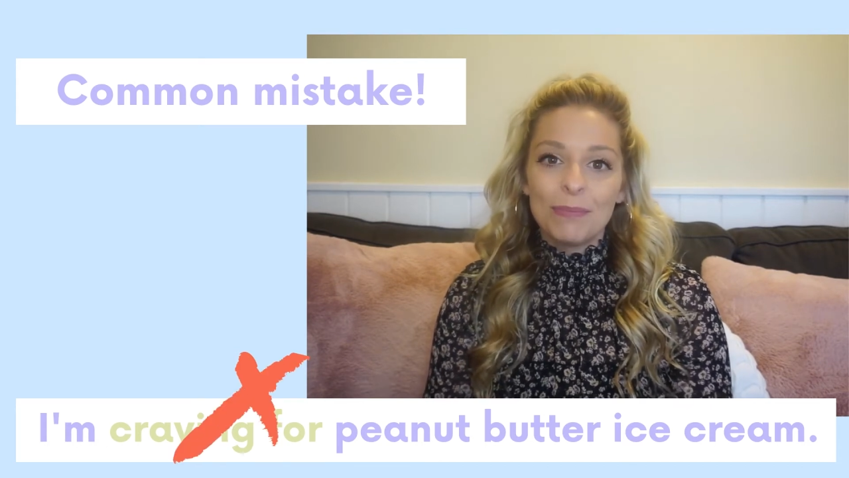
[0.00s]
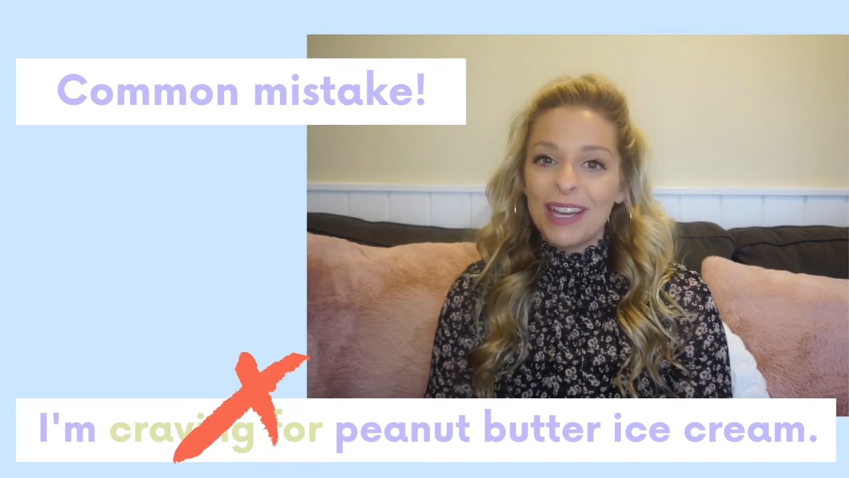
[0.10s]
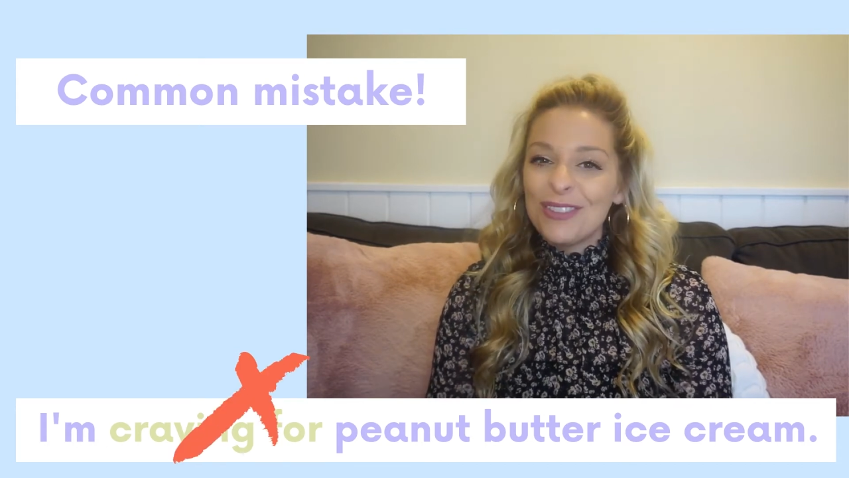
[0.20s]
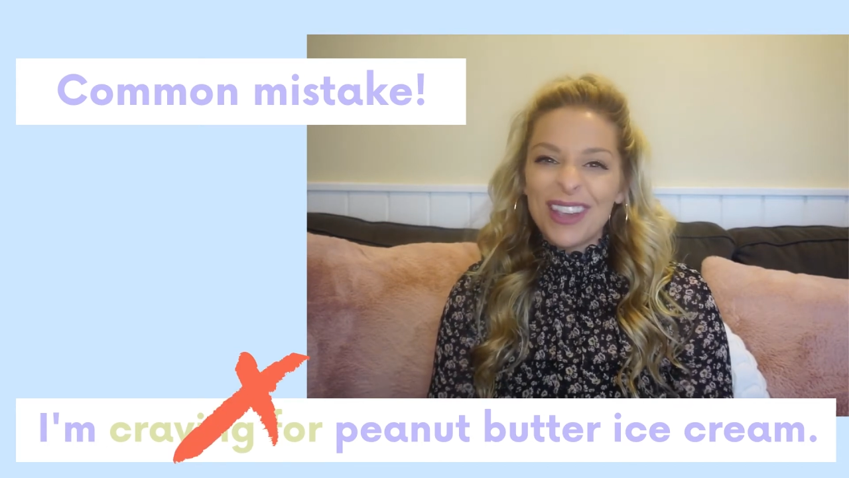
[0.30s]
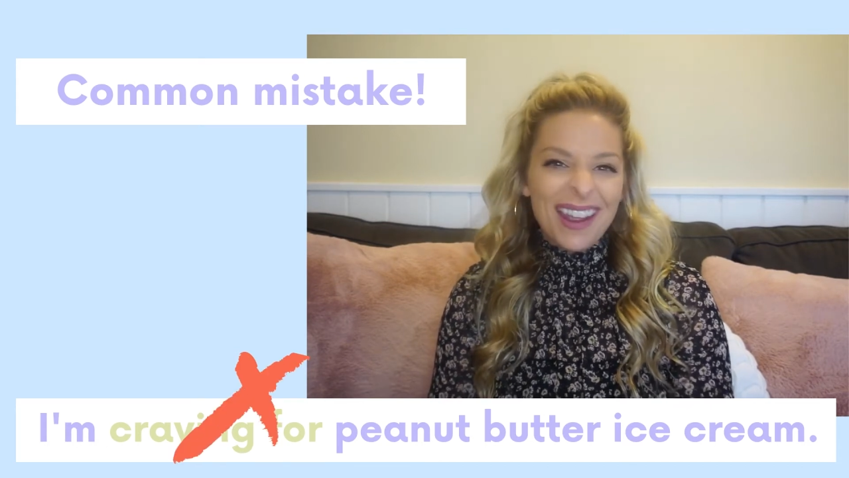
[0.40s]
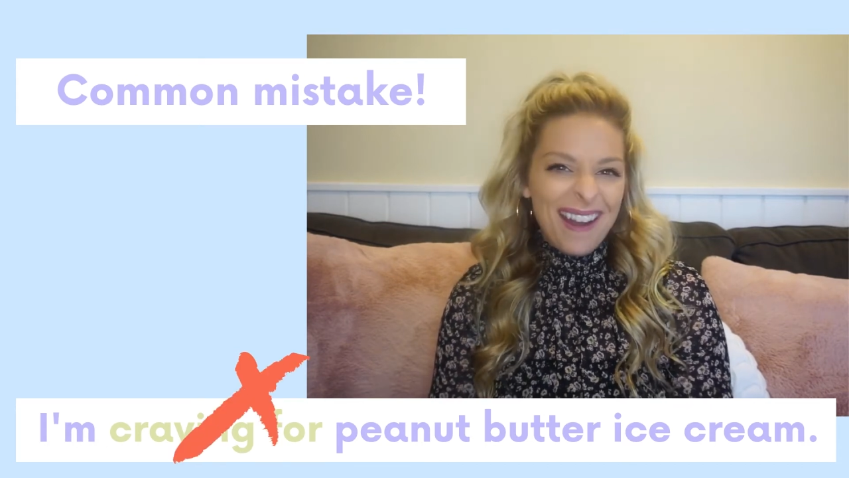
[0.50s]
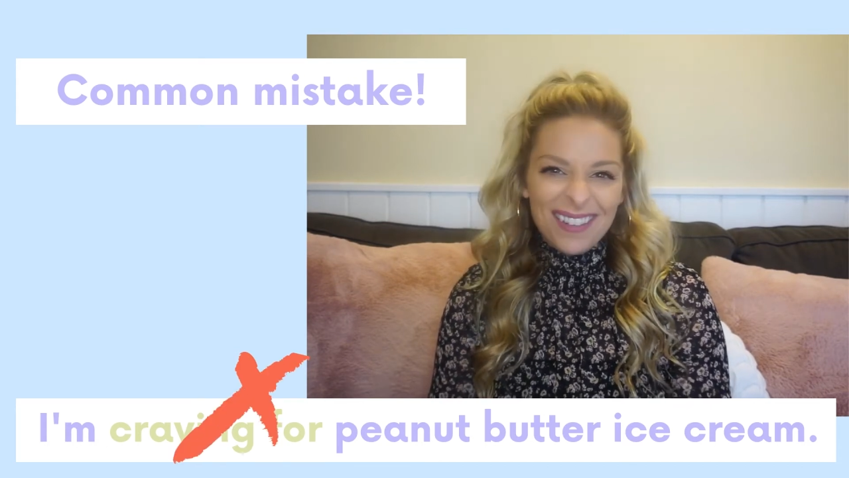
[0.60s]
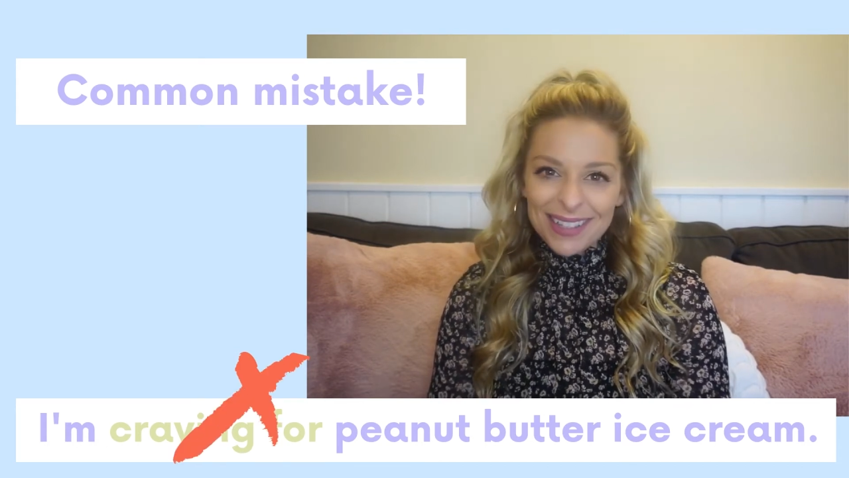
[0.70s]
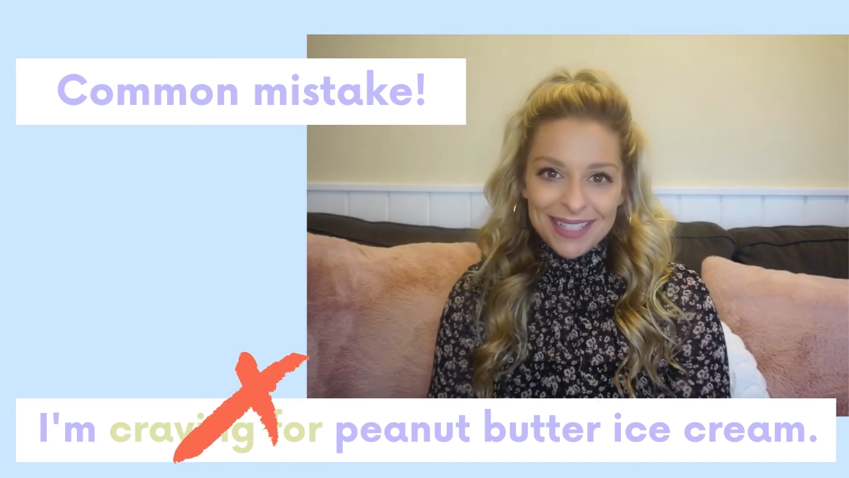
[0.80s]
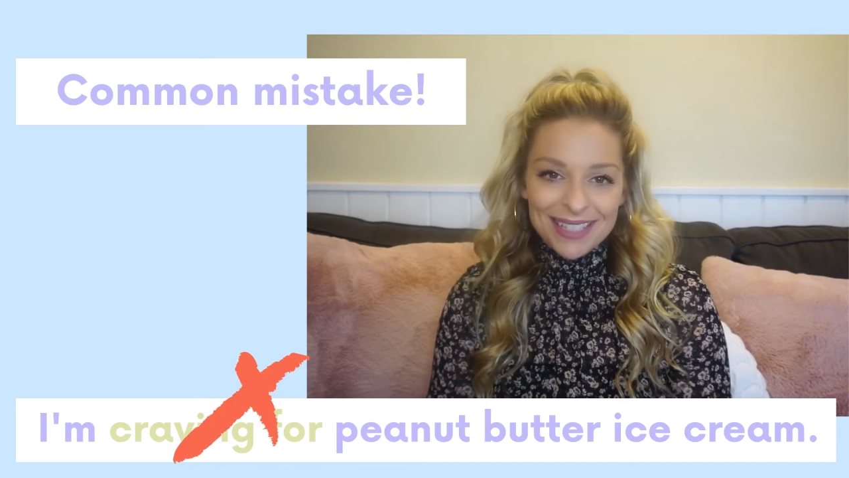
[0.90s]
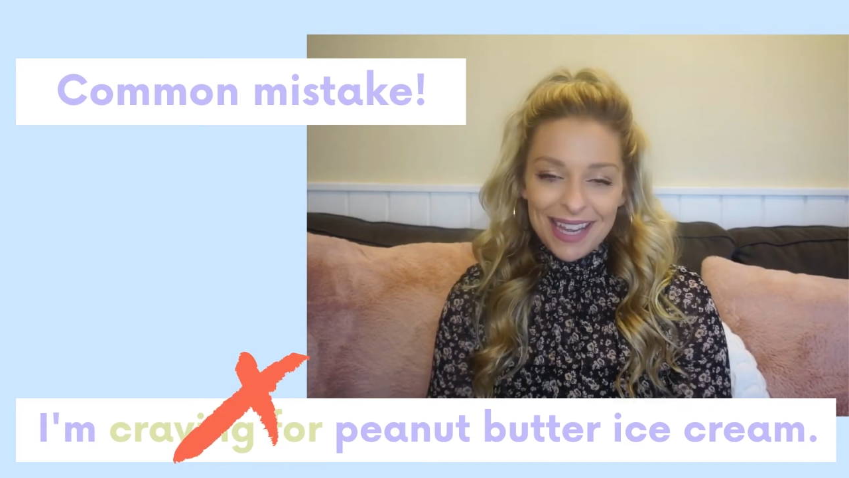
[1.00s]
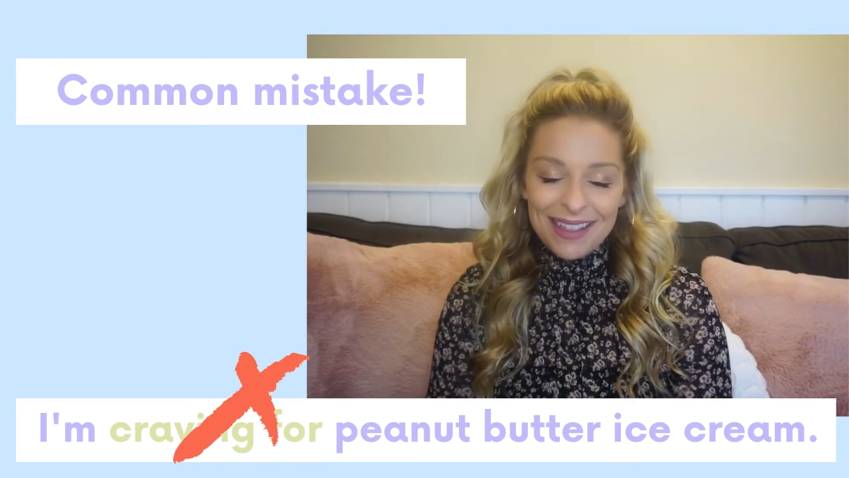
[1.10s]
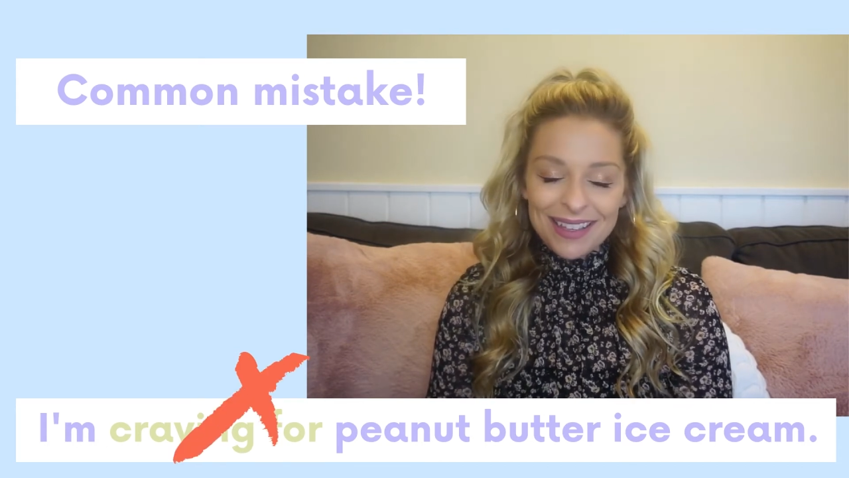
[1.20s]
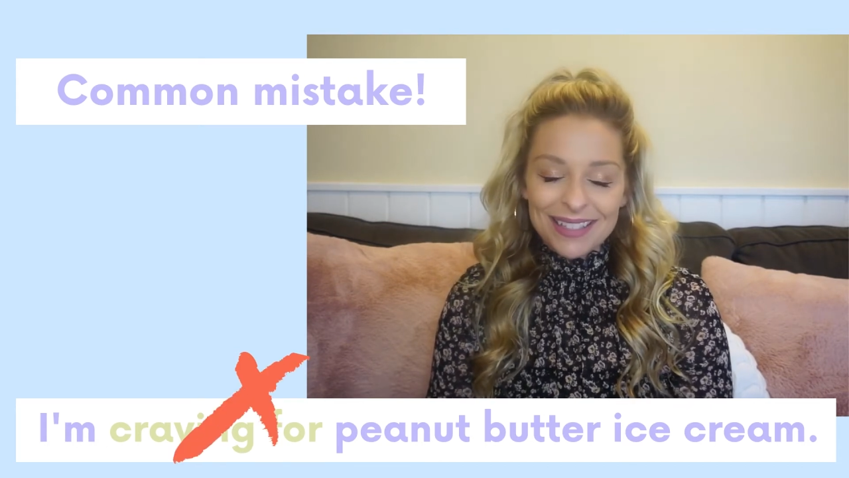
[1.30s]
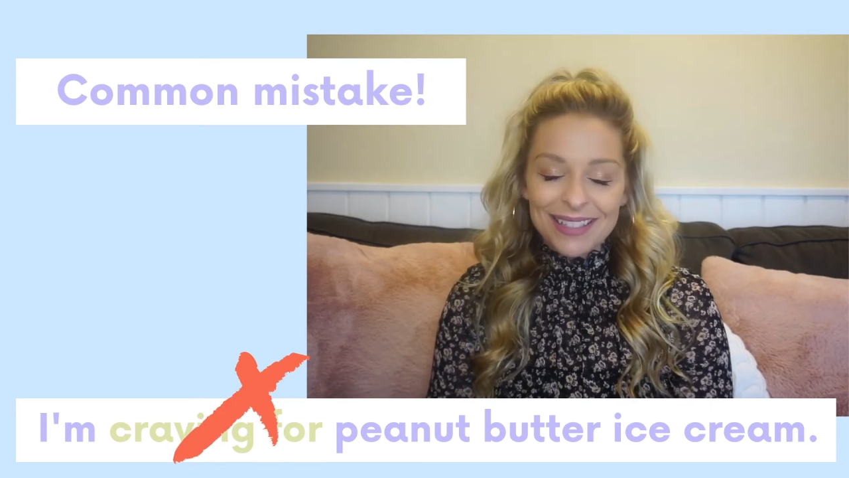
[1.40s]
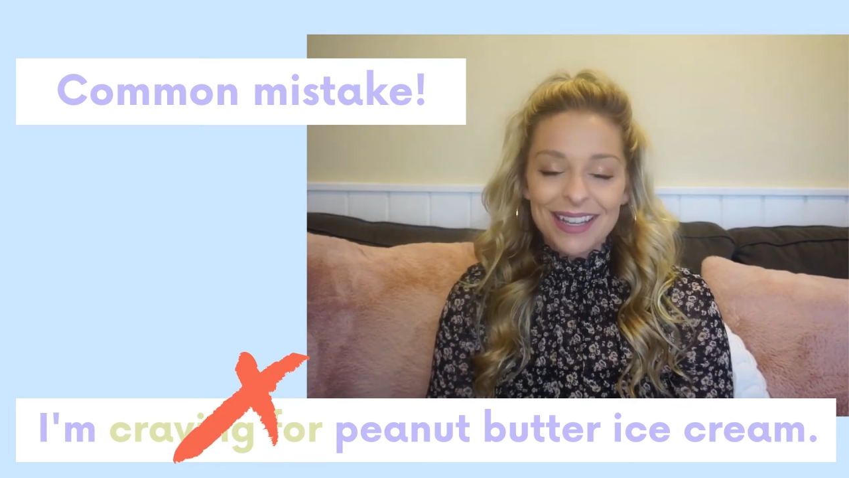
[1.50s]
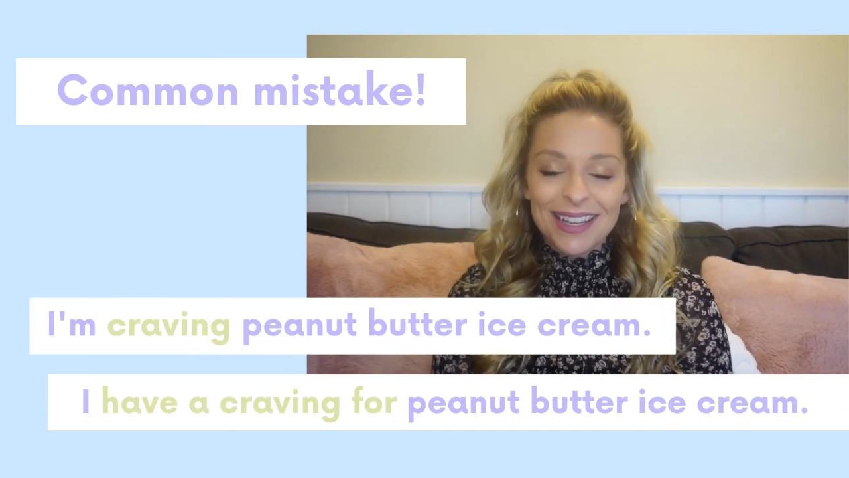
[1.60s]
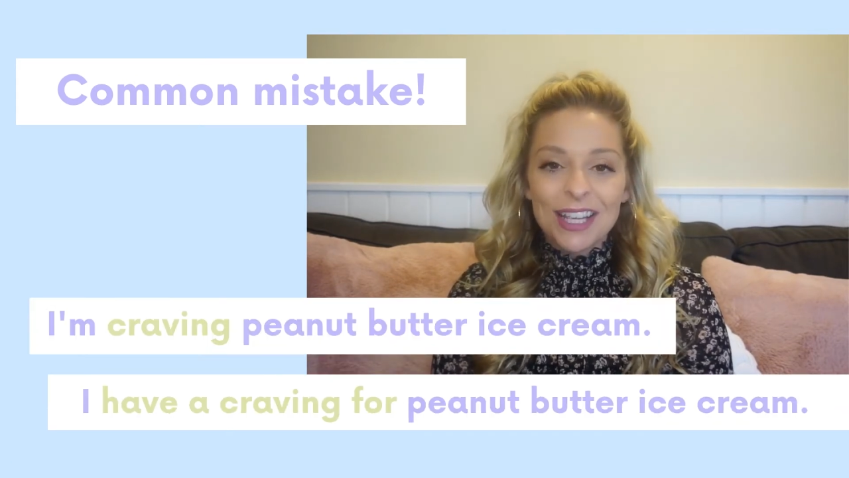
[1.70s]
but you cannot really say this.